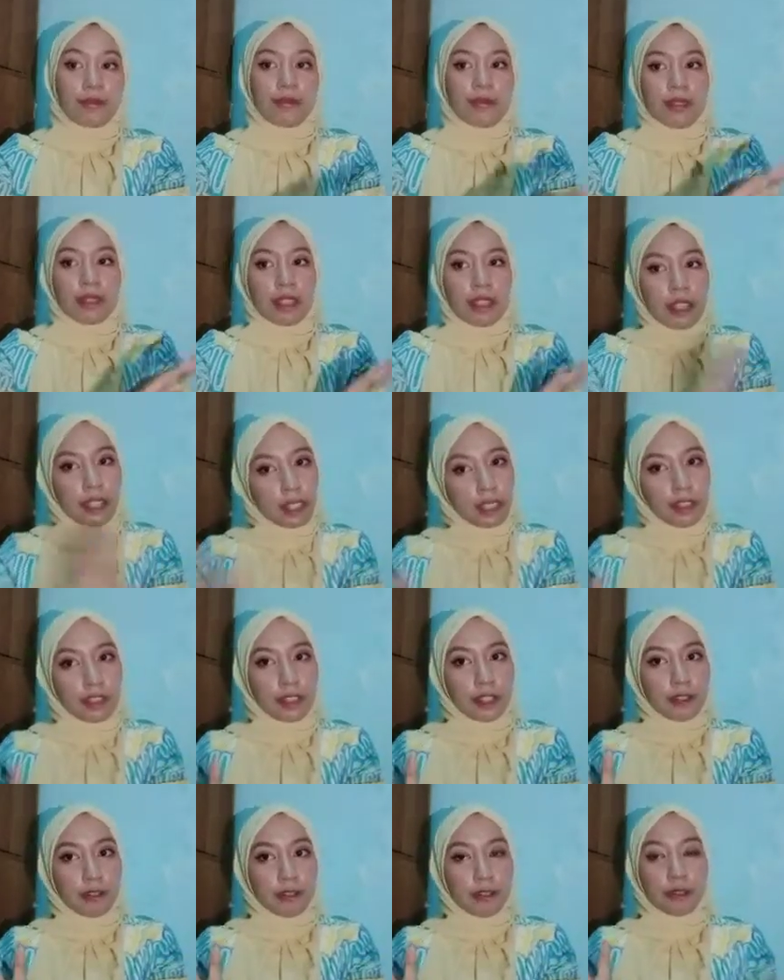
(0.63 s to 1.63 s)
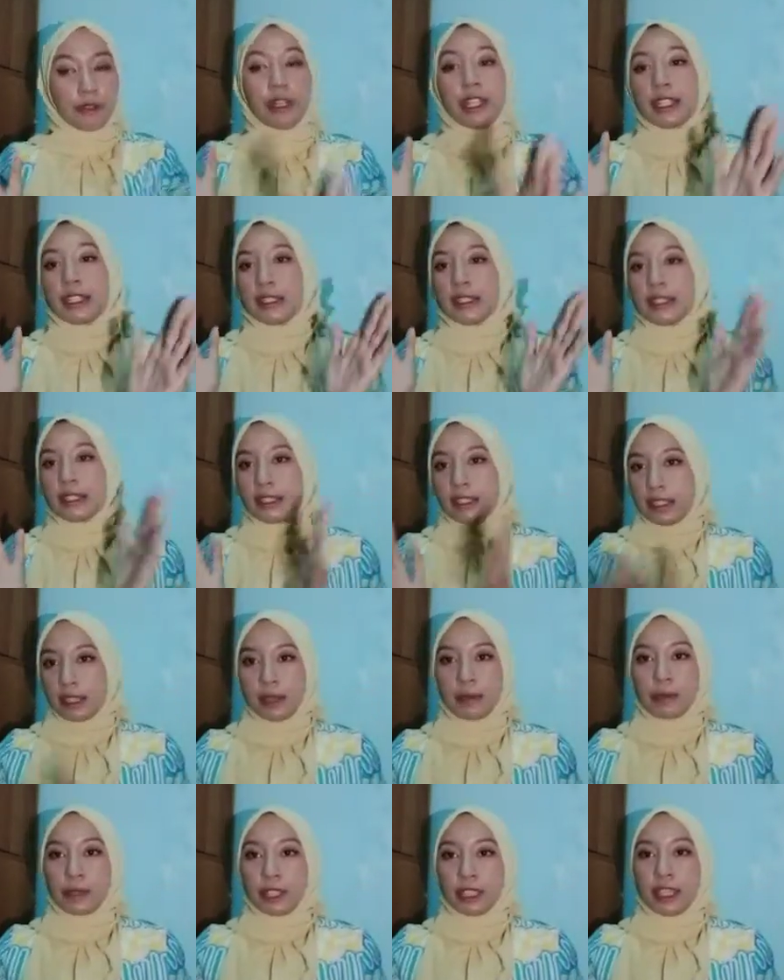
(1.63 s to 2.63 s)
Hello everyone, it's
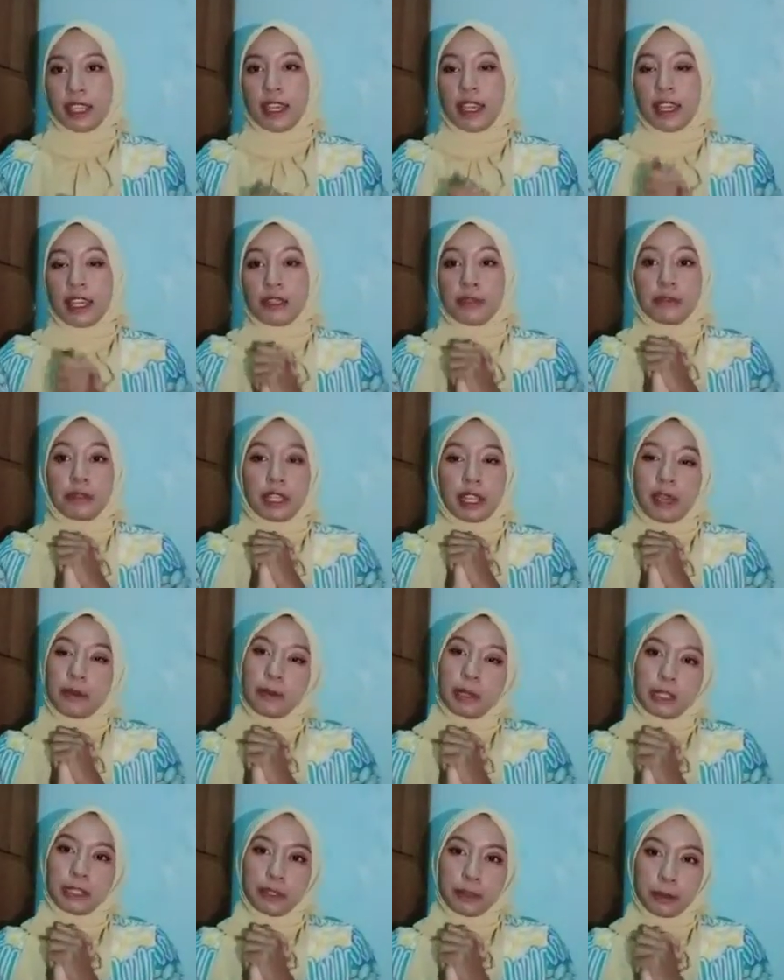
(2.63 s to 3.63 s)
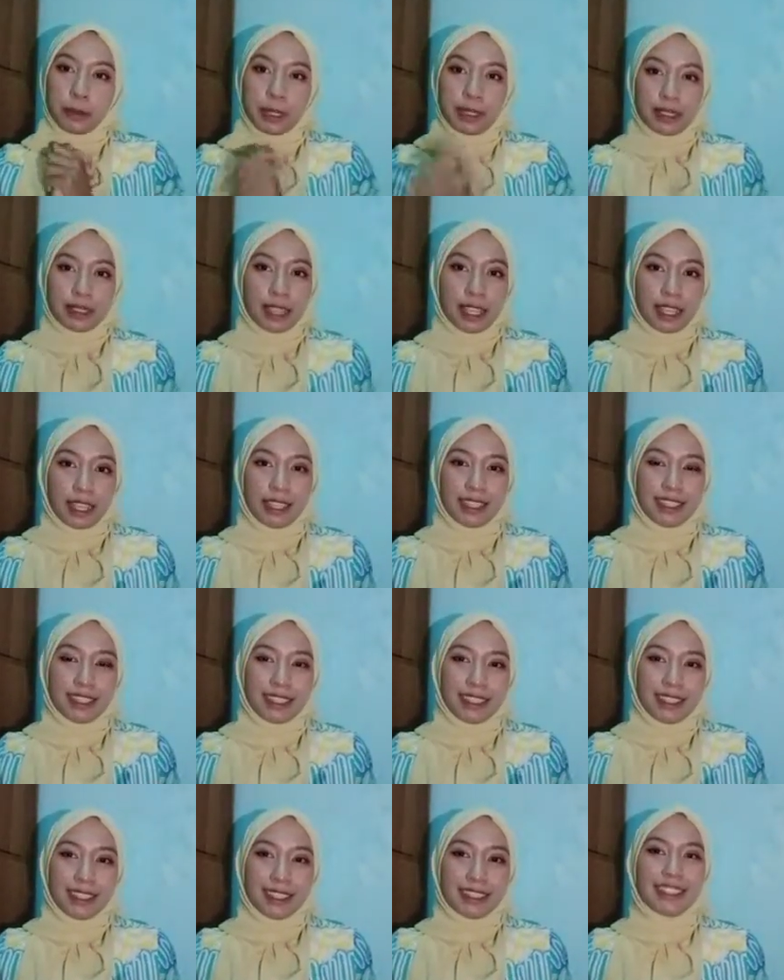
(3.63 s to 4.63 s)
Aprilia and welcome back to my
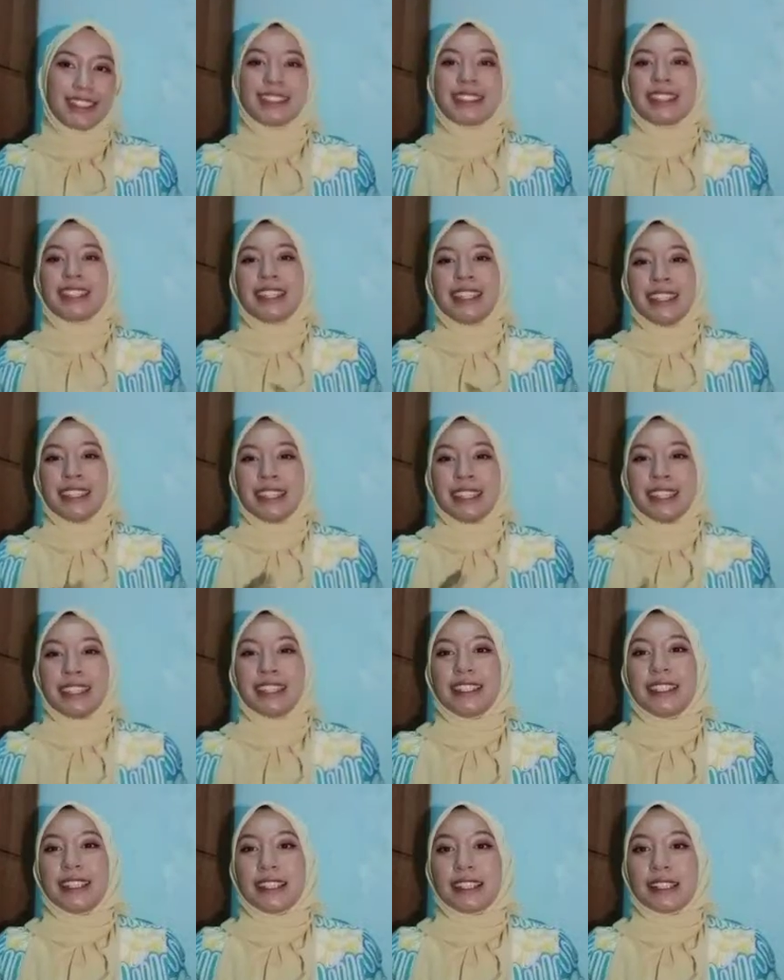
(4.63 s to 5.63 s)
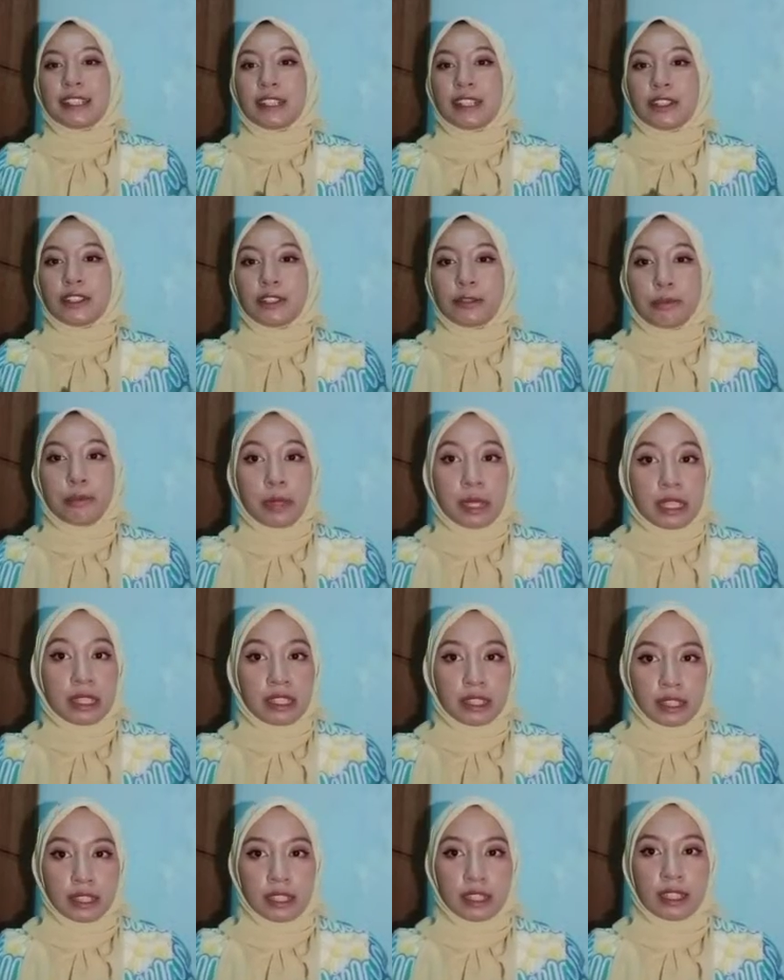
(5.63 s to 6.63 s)
channel. India's
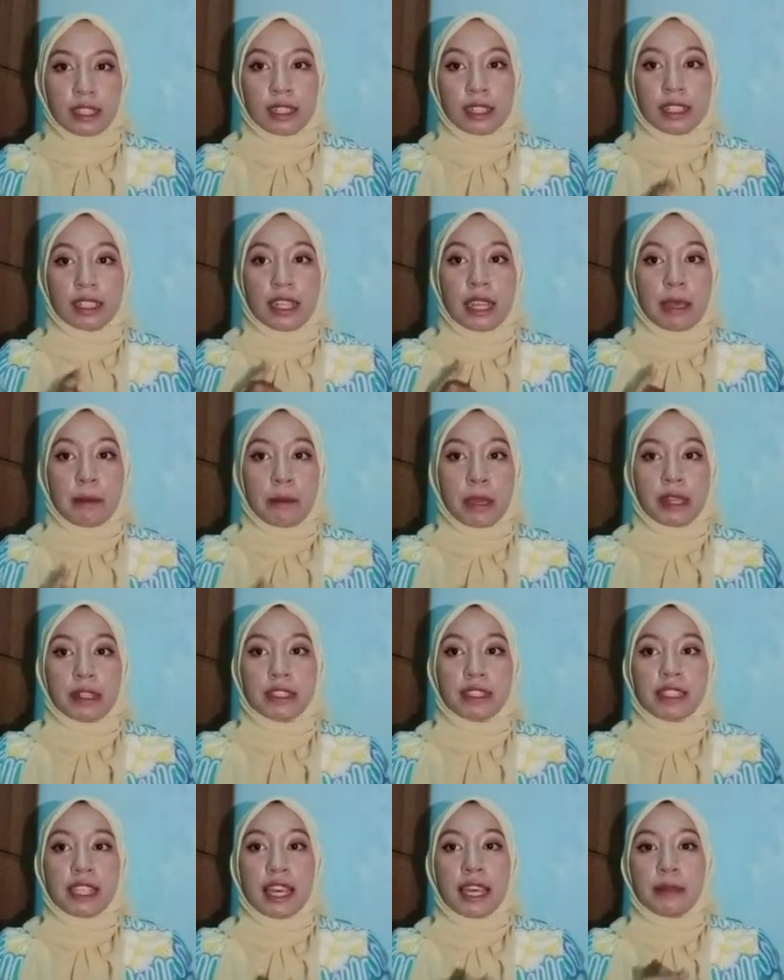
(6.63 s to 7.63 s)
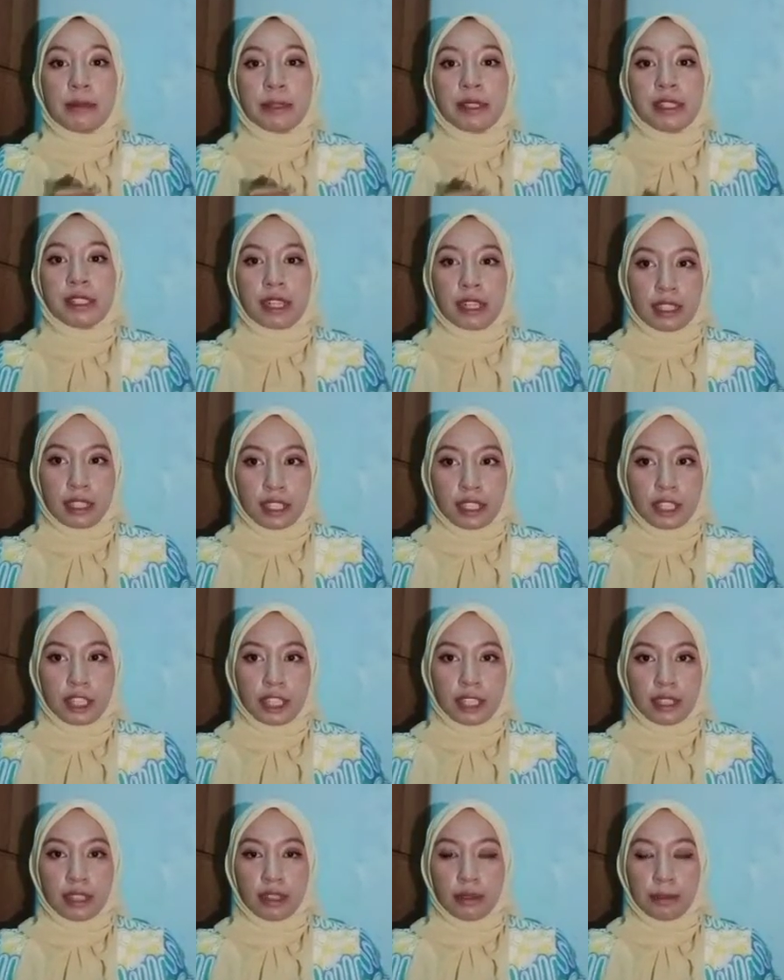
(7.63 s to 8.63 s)
Corbettian maritime strategy.
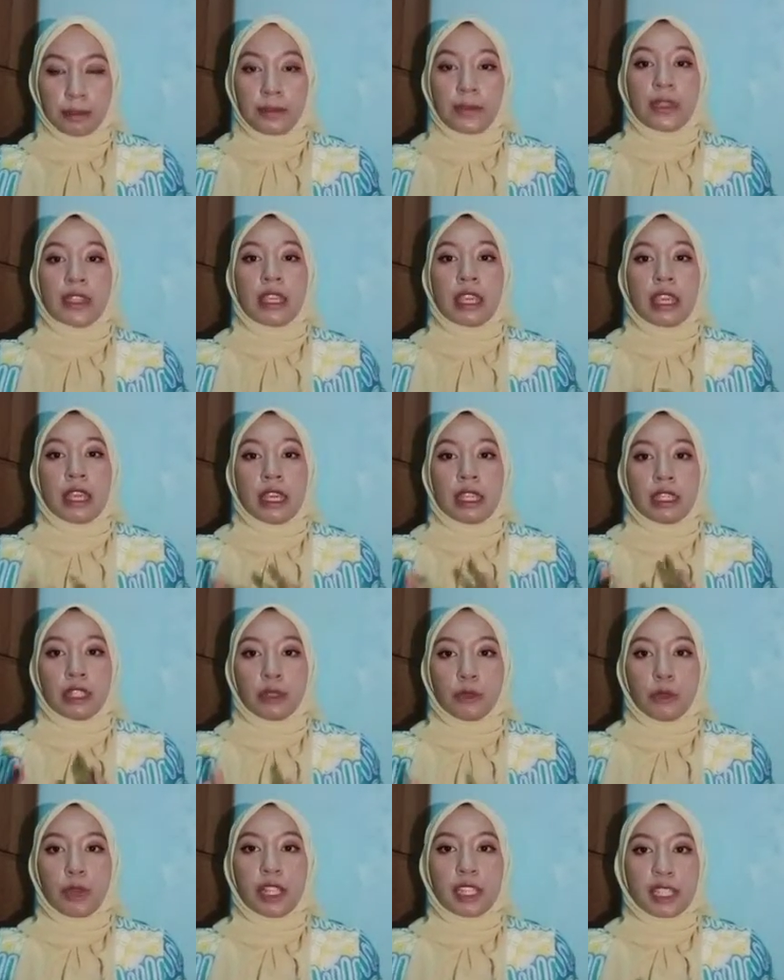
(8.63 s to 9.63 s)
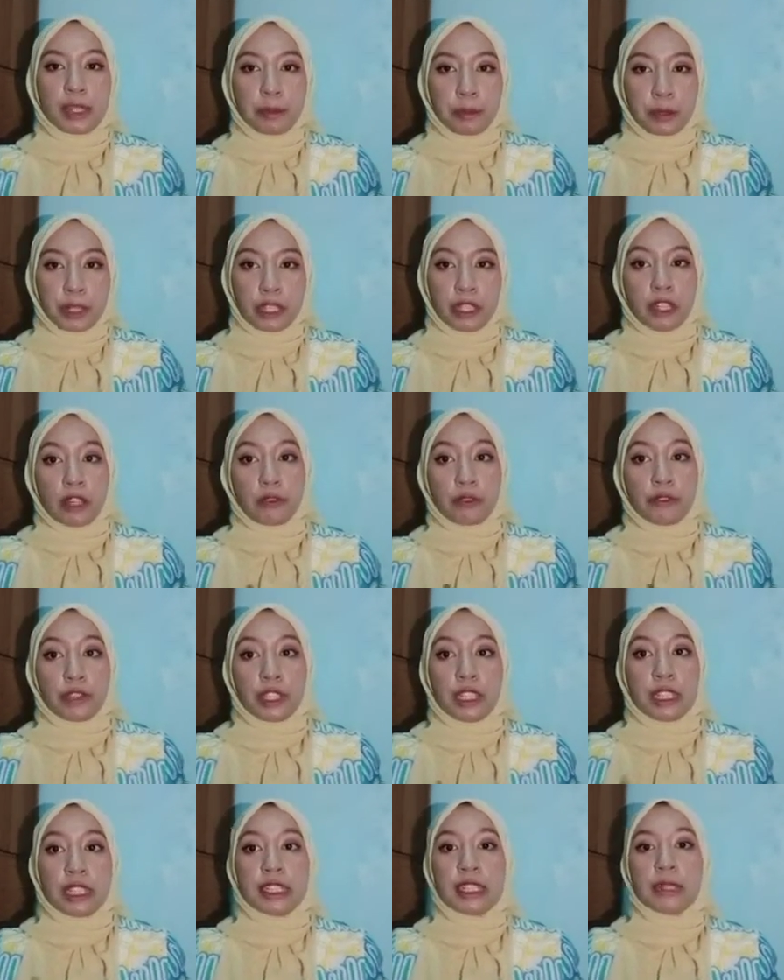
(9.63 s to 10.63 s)
The wellspring of
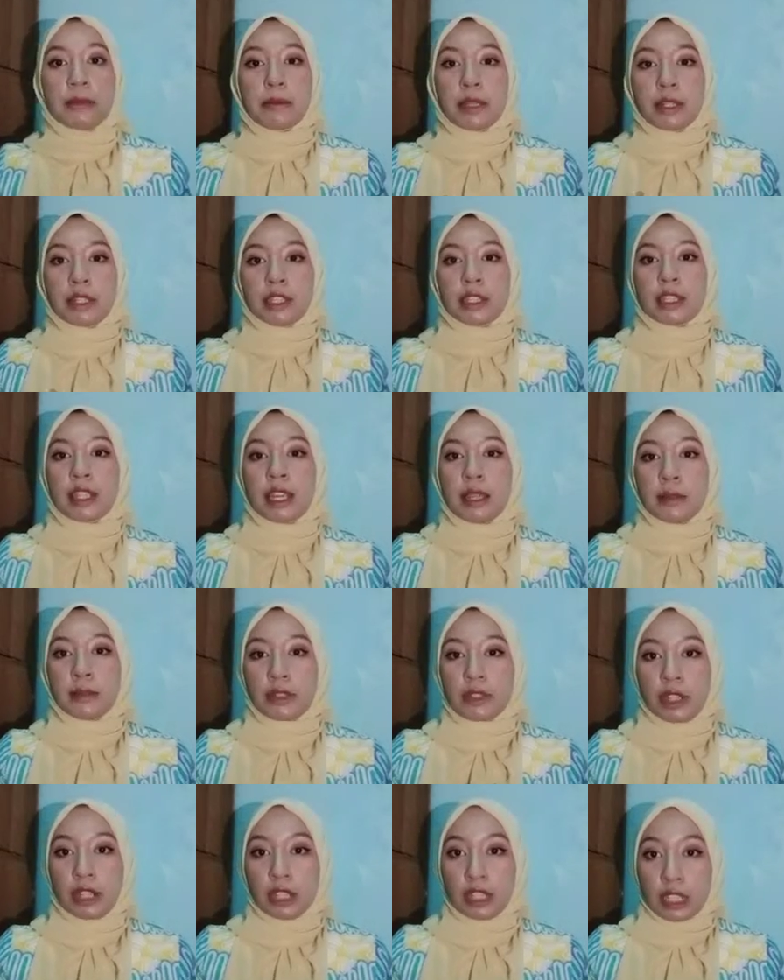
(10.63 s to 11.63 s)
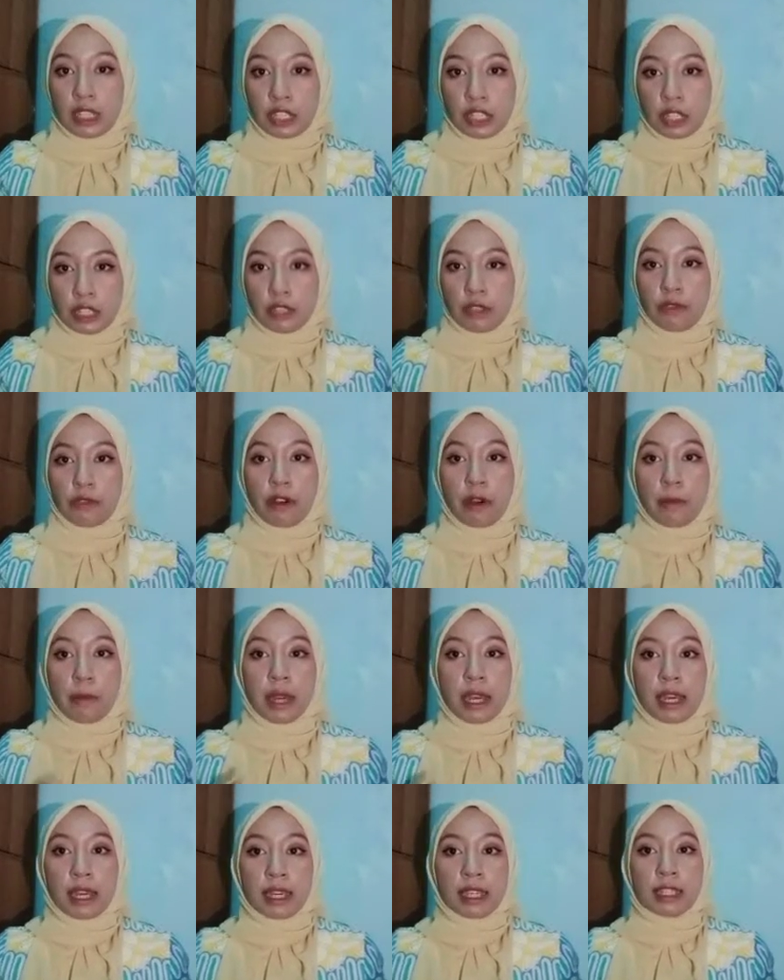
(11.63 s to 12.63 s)
Indian maritime strategy from
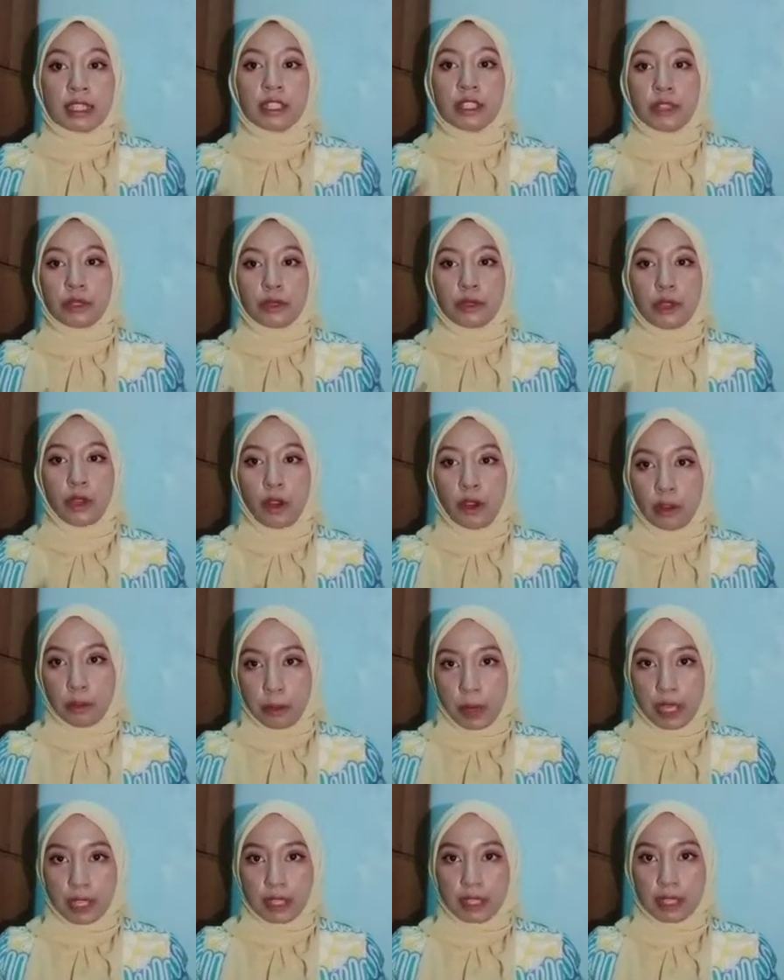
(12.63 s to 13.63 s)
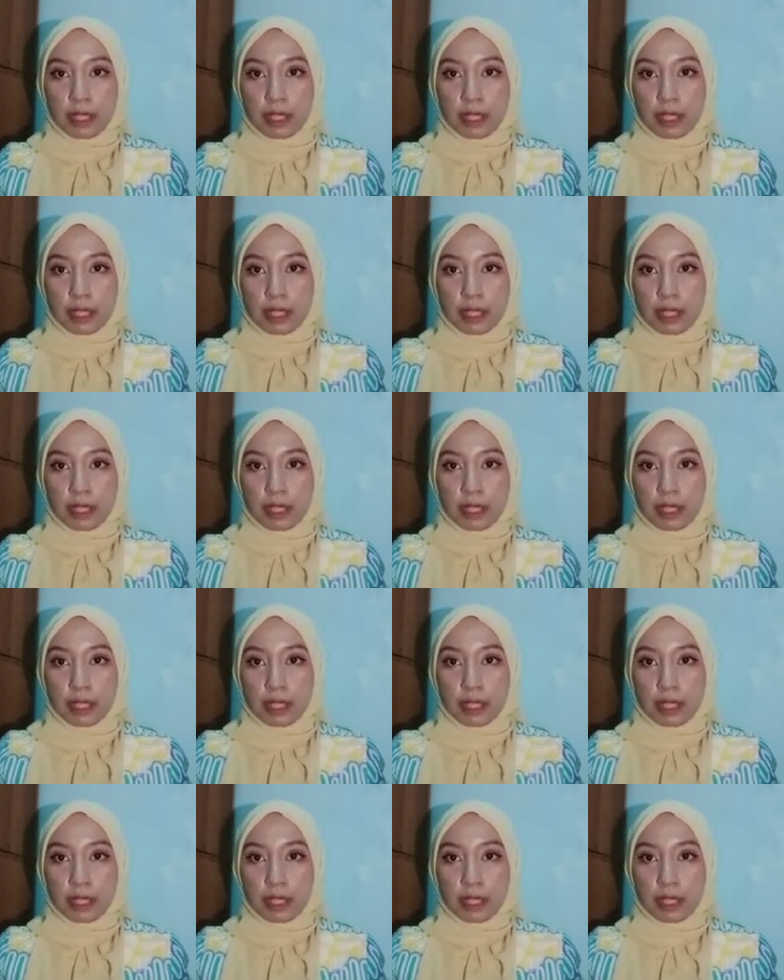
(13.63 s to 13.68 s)
Mahan to Corbett.